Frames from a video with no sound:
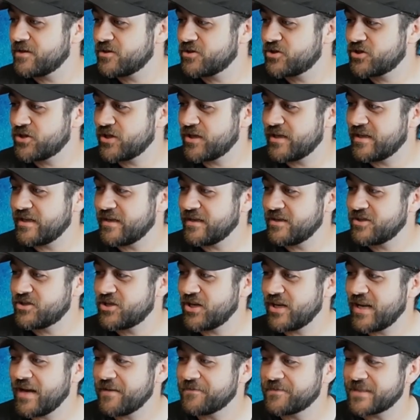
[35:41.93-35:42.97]
should
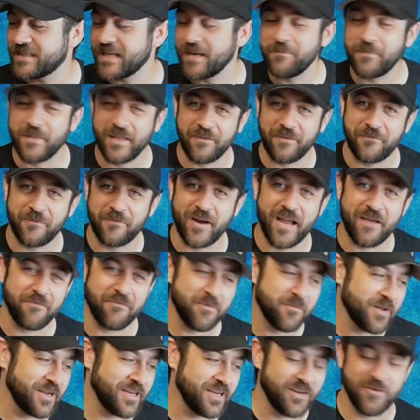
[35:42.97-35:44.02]
have something for
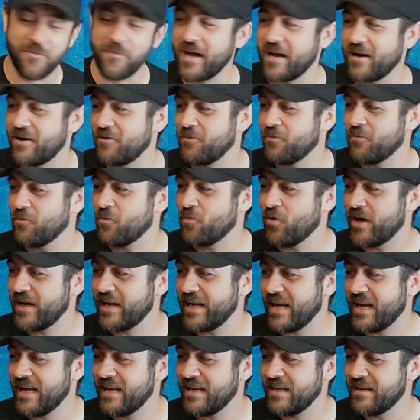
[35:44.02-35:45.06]
everybody, no matter
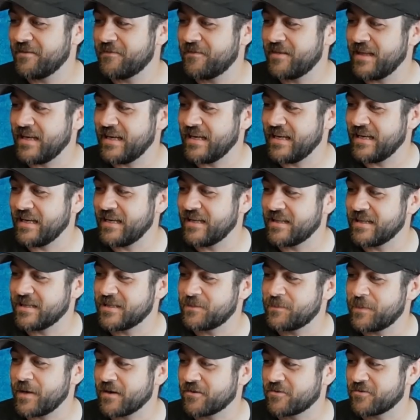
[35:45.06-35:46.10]
what end of the
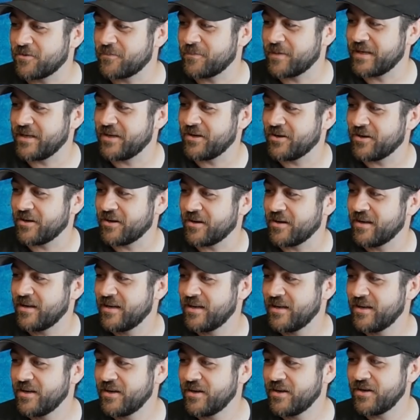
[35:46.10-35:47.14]
spectrum that you're
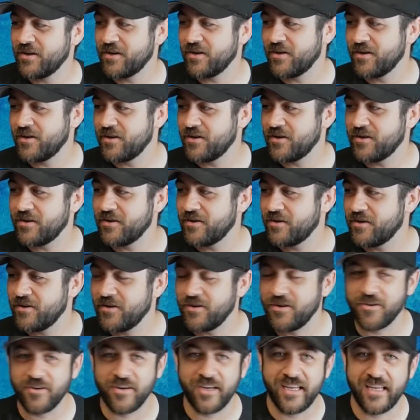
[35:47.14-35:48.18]

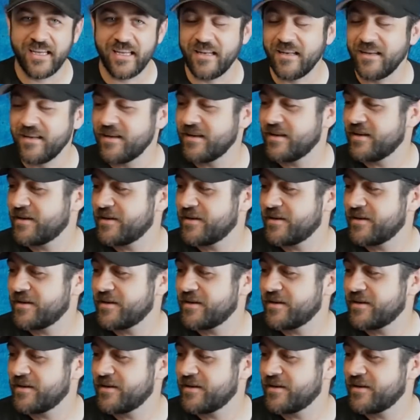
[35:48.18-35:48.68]
in.